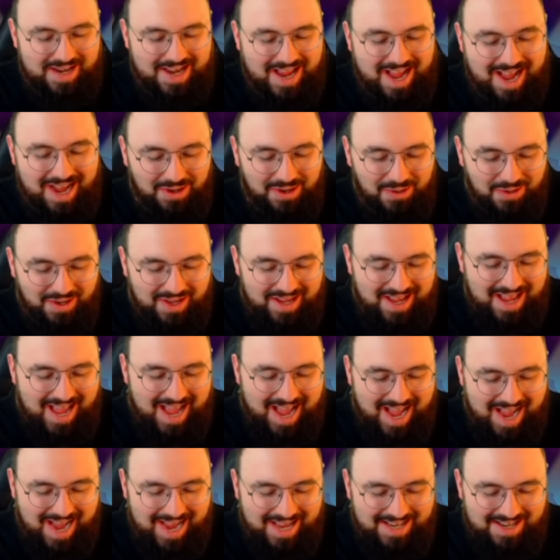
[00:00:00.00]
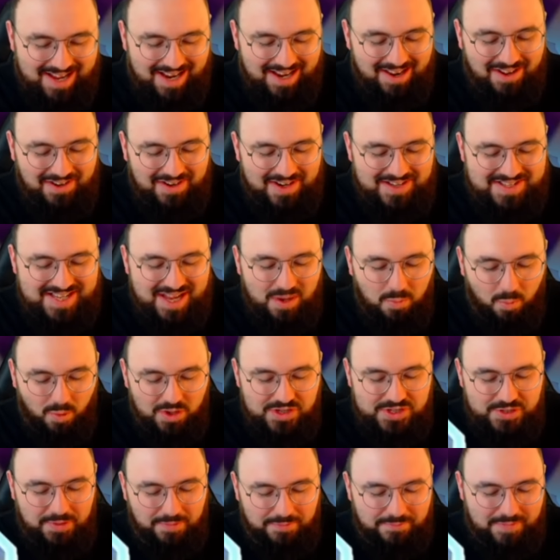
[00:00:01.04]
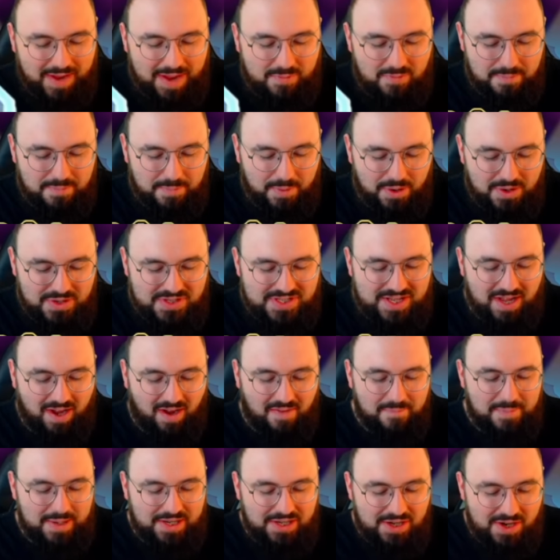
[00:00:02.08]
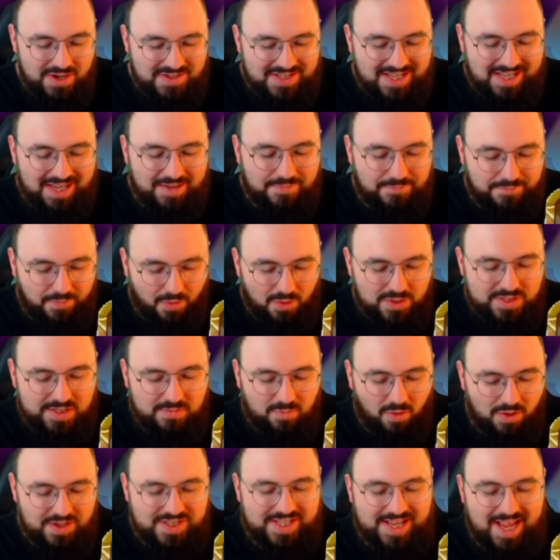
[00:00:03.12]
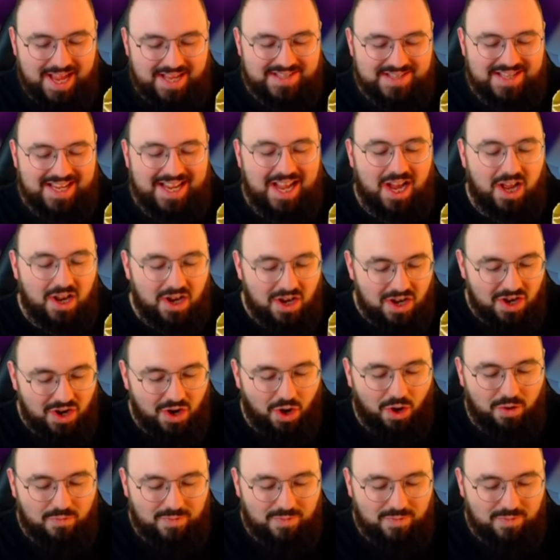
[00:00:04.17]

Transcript: now? And uh, like I said, what's your favourite booster? I've been using Foxy Roxy SE a lot